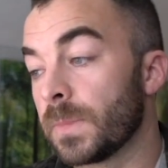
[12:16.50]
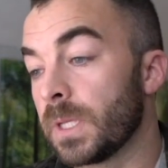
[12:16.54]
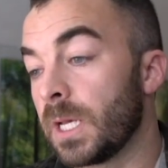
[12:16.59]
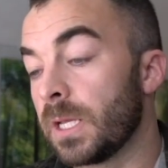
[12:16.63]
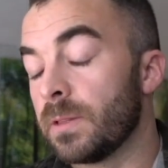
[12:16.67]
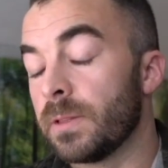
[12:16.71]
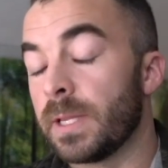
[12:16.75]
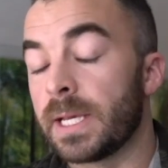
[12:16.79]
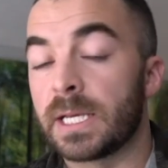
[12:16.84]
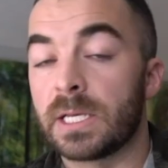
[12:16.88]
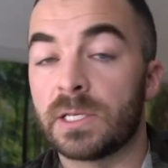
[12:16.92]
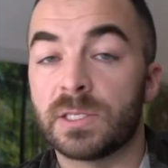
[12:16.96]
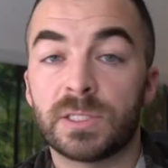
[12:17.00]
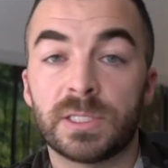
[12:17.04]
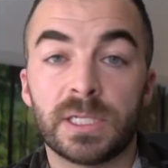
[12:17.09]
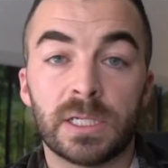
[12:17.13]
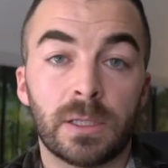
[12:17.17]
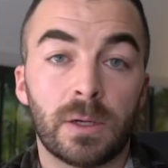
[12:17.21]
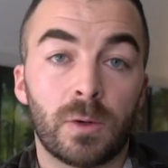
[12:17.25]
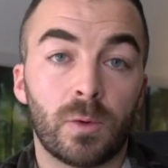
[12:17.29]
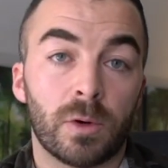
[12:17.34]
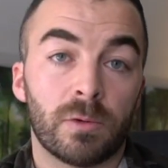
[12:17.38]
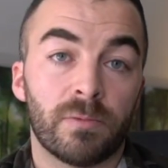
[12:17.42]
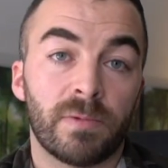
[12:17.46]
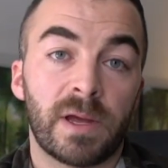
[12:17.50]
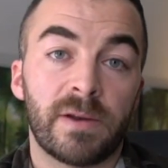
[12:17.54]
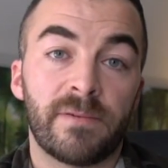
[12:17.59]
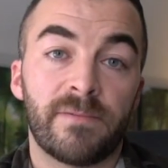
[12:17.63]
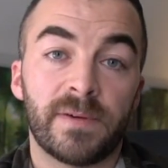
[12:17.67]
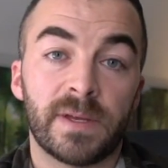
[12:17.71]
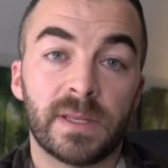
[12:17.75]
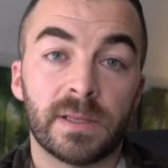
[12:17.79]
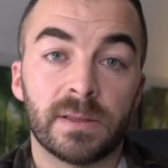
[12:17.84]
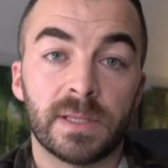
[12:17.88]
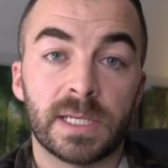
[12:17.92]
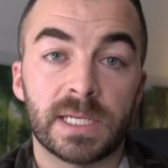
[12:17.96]
like a Zillow or
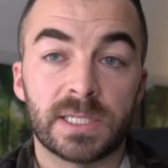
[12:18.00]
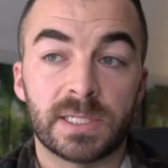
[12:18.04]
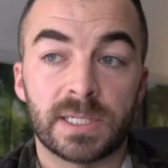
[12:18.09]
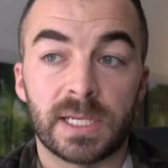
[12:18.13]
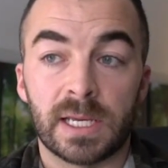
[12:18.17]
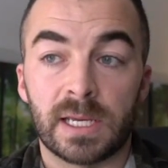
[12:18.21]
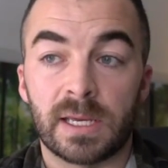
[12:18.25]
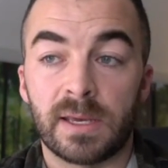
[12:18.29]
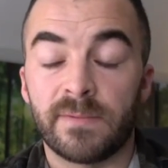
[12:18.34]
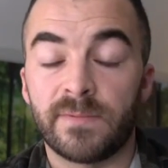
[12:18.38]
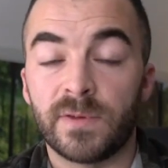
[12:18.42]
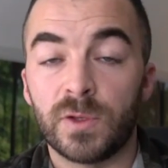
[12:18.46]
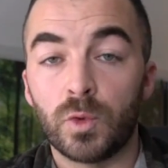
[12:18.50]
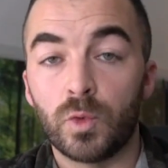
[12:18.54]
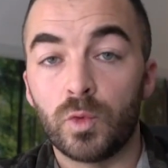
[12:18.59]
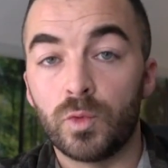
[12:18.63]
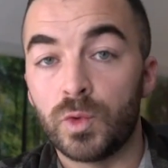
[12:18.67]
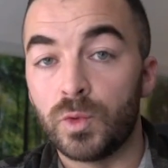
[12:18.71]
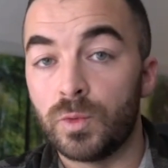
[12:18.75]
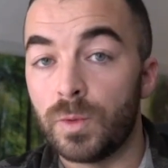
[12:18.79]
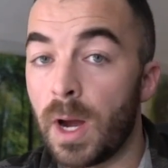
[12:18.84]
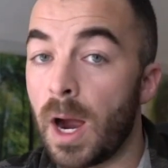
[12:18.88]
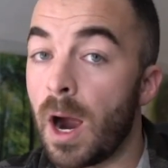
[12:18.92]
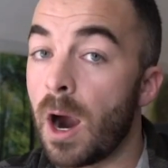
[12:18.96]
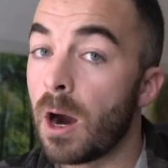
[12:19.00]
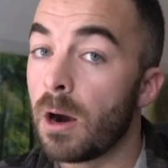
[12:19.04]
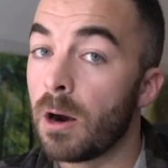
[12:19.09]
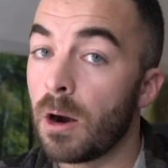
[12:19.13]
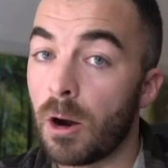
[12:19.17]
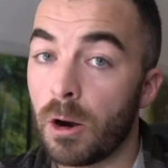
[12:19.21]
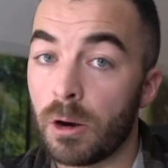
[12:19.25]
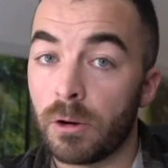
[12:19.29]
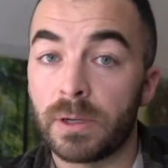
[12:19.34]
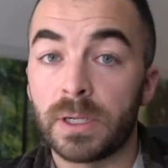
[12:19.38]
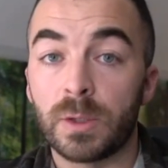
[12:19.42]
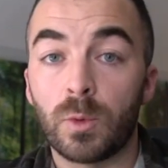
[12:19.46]
Redfin listing. If you are
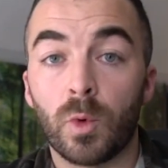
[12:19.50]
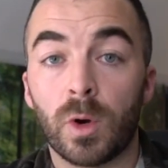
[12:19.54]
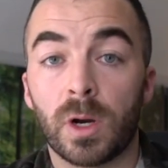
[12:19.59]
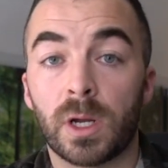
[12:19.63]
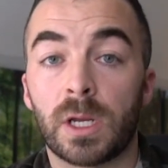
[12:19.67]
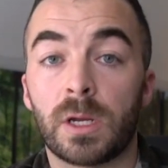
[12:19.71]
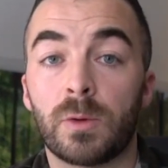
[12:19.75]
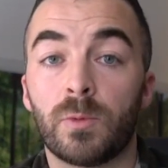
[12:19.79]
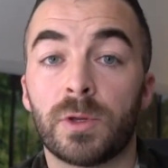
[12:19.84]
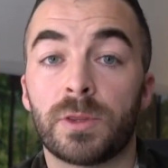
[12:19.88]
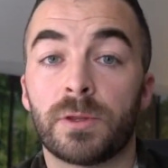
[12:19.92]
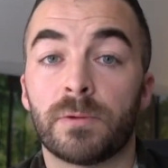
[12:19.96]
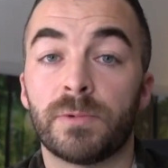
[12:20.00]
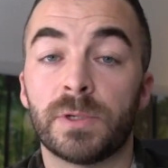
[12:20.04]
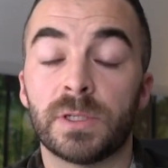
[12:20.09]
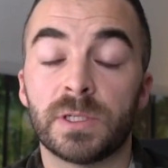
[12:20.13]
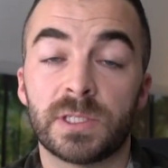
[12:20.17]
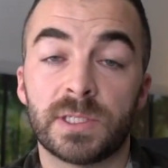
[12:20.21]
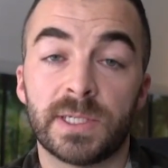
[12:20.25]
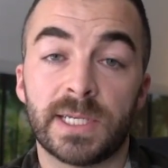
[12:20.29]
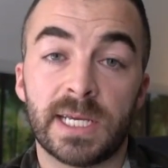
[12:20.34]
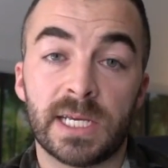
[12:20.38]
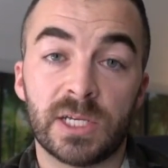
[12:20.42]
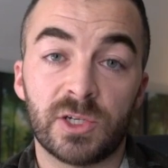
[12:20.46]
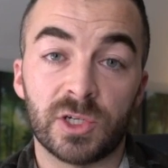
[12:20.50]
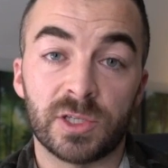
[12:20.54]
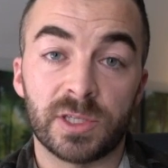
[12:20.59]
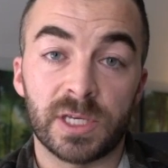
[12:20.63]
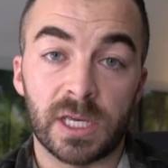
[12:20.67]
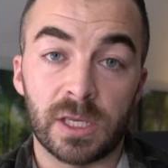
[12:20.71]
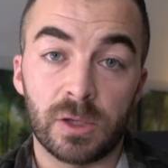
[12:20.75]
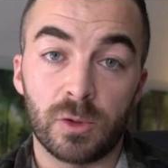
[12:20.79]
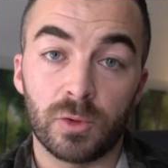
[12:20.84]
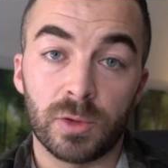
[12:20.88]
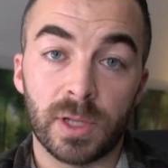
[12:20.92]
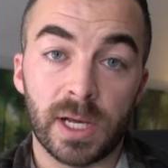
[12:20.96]
already working with a real estate agent
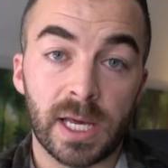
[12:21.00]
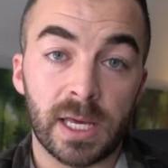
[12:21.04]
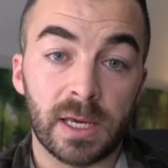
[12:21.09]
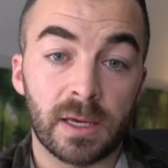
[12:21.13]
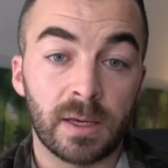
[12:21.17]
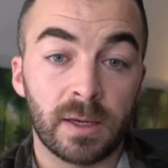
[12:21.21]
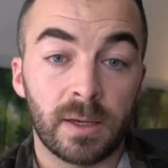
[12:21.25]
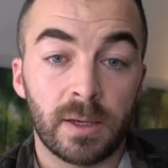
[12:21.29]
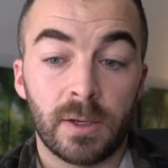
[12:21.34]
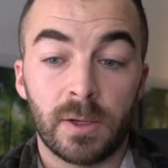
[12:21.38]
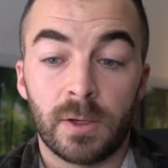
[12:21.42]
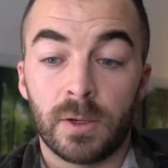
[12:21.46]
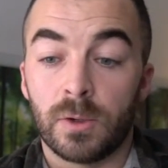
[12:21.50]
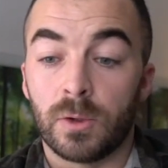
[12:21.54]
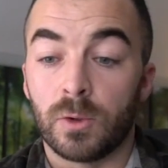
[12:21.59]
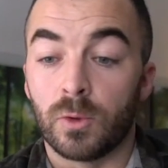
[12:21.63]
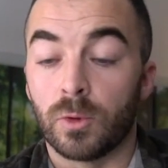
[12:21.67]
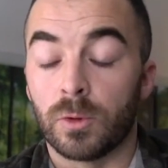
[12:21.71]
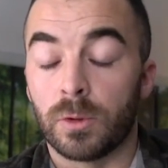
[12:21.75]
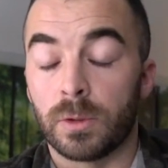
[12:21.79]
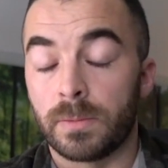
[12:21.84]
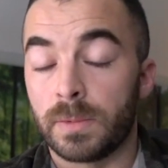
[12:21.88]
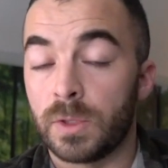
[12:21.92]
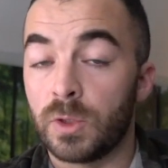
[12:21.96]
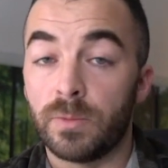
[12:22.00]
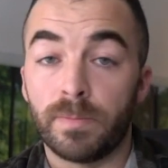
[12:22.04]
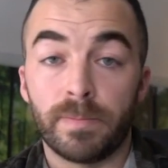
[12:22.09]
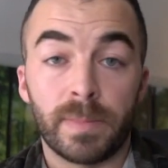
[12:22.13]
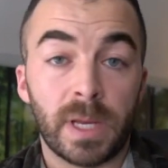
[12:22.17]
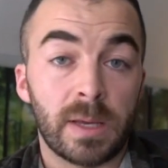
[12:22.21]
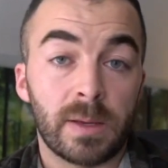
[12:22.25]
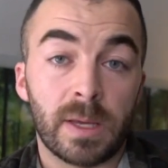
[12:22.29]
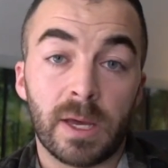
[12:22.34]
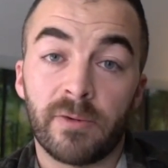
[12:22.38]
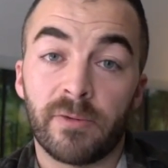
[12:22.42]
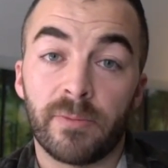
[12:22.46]
that you like, or you
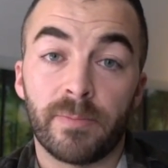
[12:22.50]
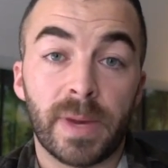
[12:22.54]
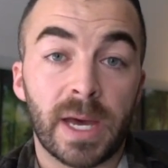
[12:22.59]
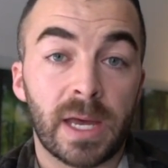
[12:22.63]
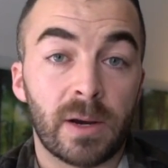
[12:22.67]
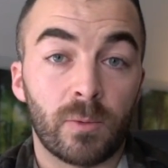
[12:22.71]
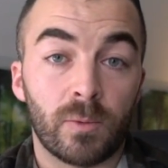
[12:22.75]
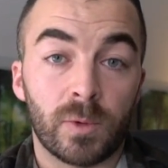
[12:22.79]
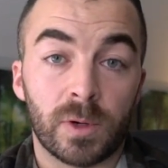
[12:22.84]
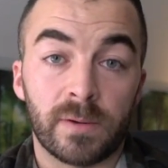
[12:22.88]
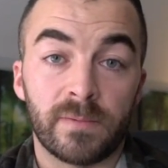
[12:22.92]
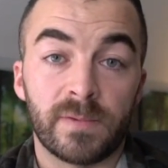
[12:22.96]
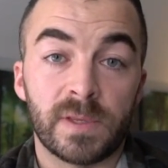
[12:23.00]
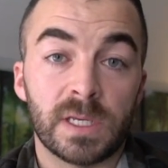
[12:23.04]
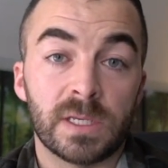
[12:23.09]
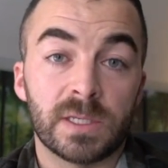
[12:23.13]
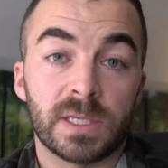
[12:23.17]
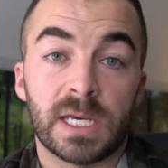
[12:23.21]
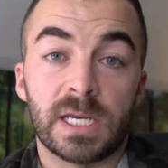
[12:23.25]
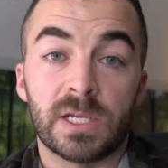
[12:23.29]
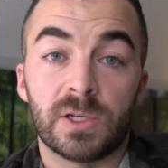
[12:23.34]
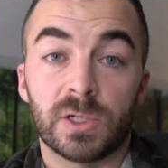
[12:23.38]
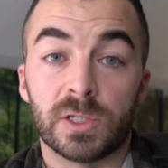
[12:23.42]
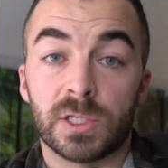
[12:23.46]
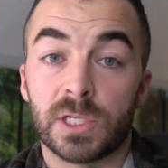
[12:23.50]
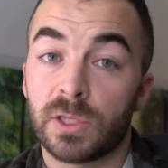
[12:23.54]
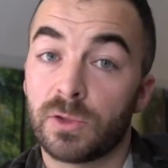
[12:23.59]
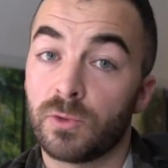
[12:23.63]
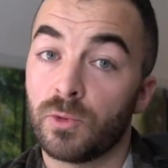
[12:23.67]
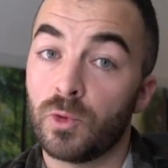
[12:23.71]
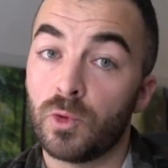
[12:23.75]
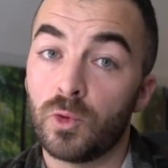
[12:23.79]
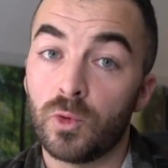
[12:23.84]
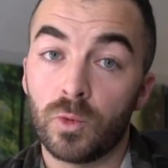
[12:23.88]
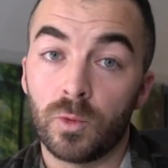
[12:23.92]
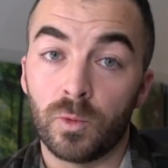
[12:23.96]
may have met one of these agents
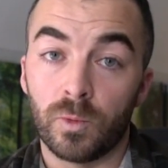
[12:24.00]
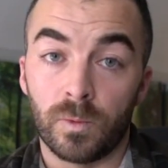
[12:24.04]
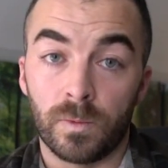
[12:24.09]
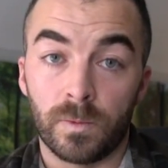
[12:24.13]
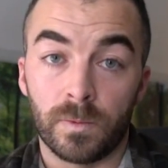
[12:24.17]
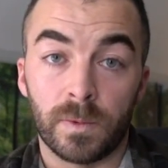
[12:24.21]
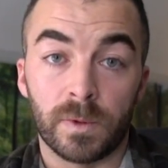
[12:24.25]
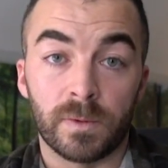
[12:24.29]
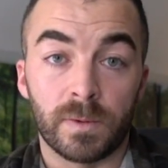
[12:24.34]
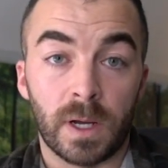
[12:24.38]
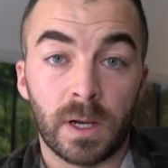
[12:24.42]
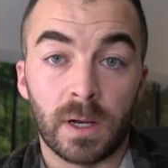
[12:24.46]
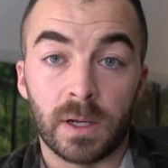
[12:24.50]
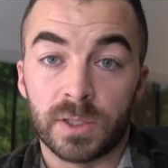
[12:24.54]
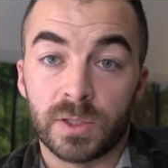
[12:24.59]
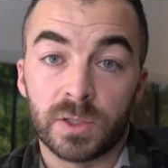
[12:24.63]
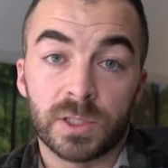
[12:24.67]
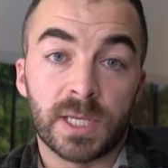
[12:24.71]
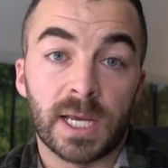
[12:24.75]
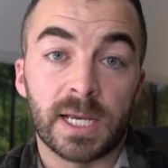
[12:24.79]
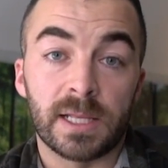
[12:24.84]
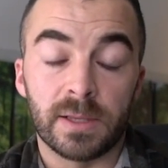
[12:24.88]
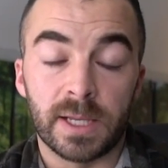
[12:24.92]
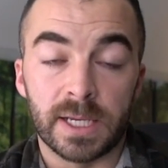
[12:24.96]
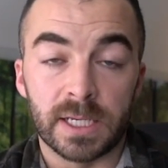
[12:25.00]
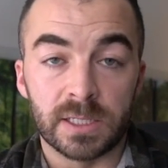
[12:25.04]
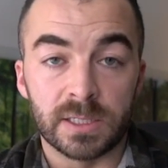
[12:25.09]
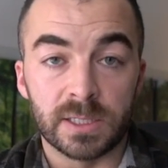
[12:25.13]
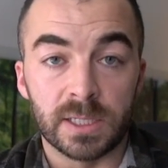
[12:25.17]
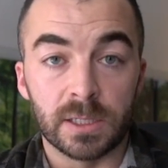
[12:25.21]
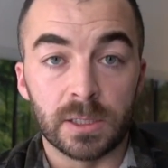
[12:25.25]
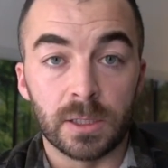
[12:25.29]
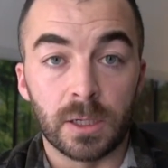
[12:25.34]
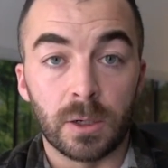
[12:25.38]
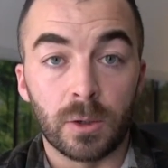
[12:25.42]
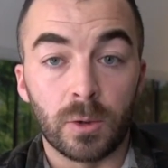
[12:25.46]
through a site like
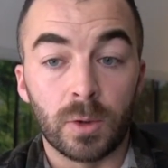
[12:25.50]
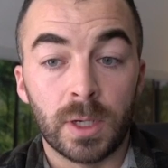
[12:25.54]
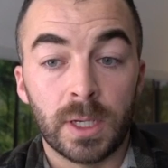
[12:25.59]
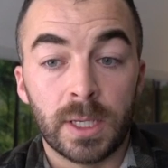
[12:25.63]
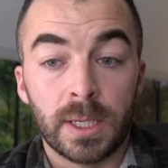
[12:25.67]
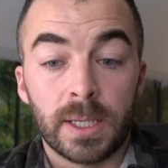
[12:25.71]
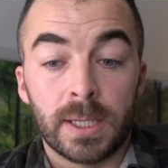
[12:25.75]
Zillow,